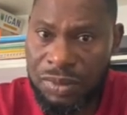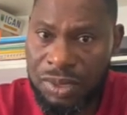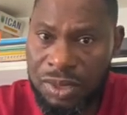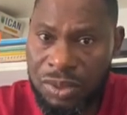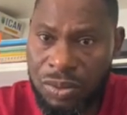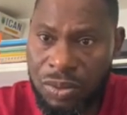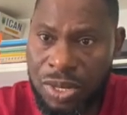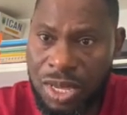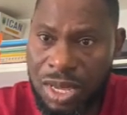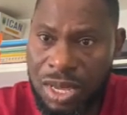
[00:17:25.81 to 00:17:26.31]

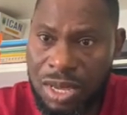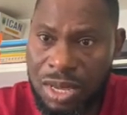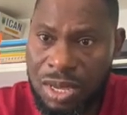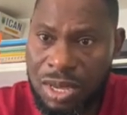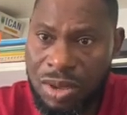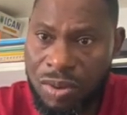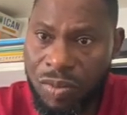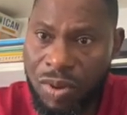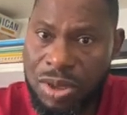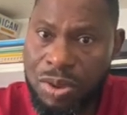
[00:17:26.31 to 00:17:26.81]
Okay,
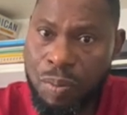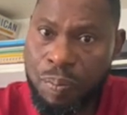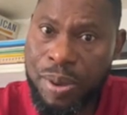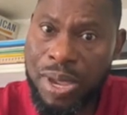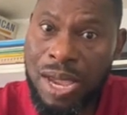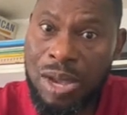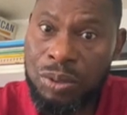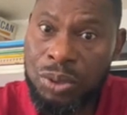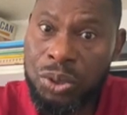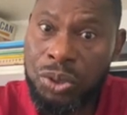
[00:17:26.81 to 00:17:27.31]
when you pay
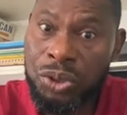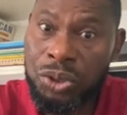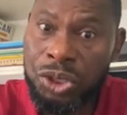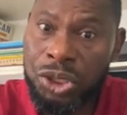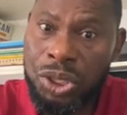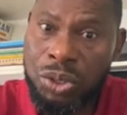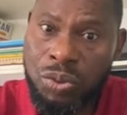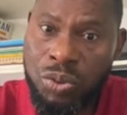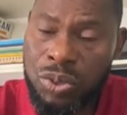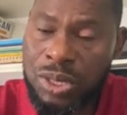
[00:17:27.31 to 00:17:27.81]
out to your
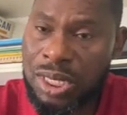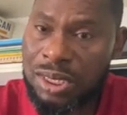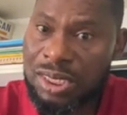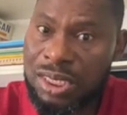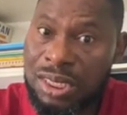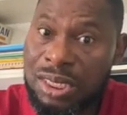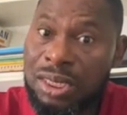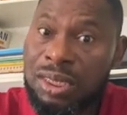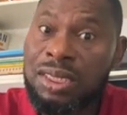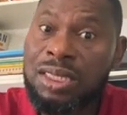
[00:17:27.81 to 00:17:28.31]
shareholders,
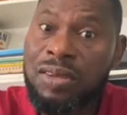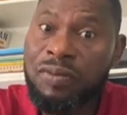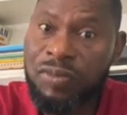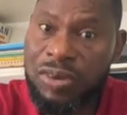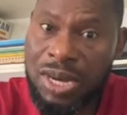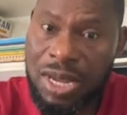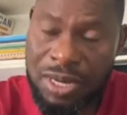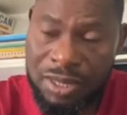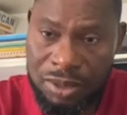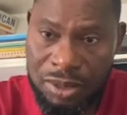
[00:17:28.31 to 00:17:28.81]
it is
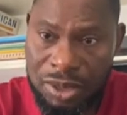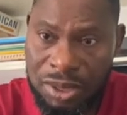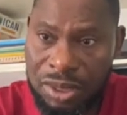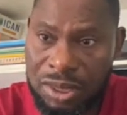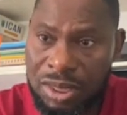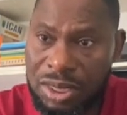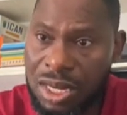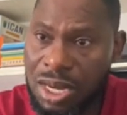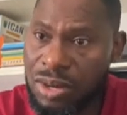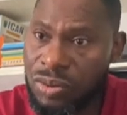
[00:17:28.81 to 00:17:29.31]
dividends.
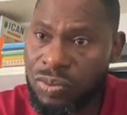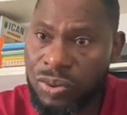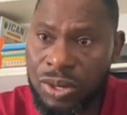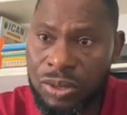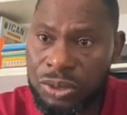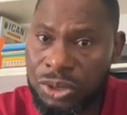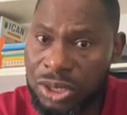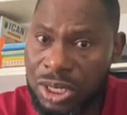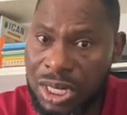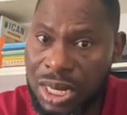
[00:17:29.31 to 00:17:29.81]
We
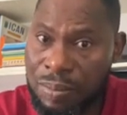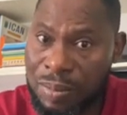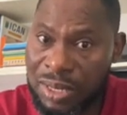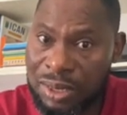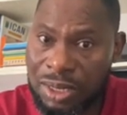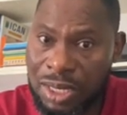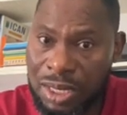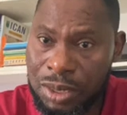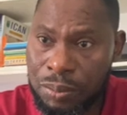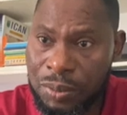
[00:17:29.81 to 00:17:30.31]
don't treat them as
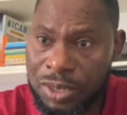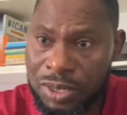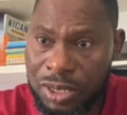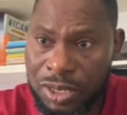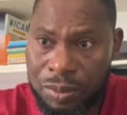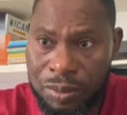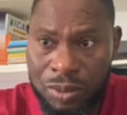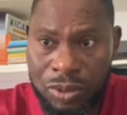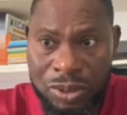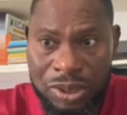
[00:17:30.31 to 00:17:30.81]
expenses
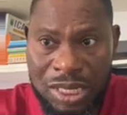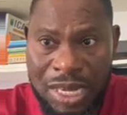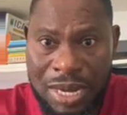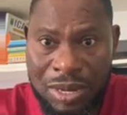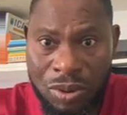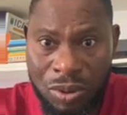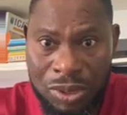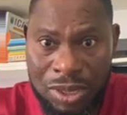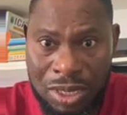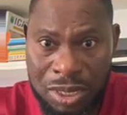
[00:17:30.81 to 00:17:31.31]
because they are
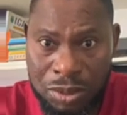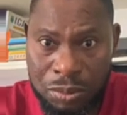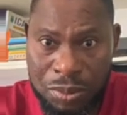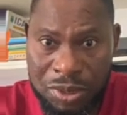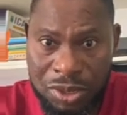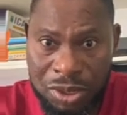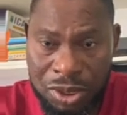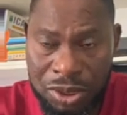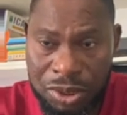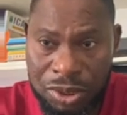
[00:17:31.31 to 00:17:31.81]
not
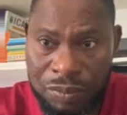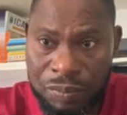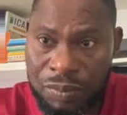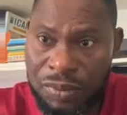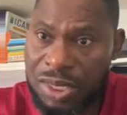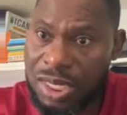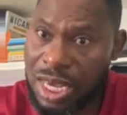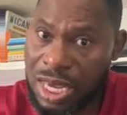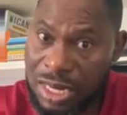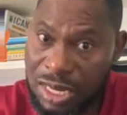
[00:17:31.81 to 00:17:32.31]
expenses.
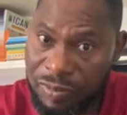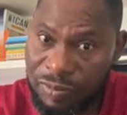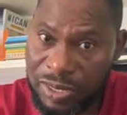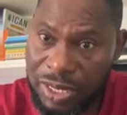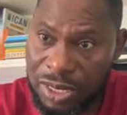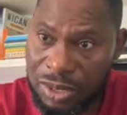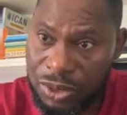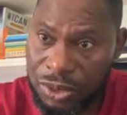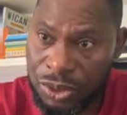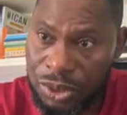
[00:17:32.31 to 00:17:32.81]
They are
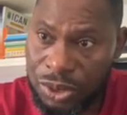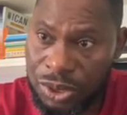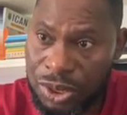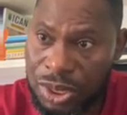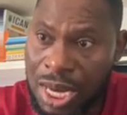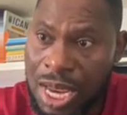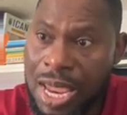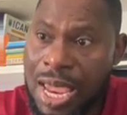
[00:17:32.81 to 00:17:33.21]
dividends.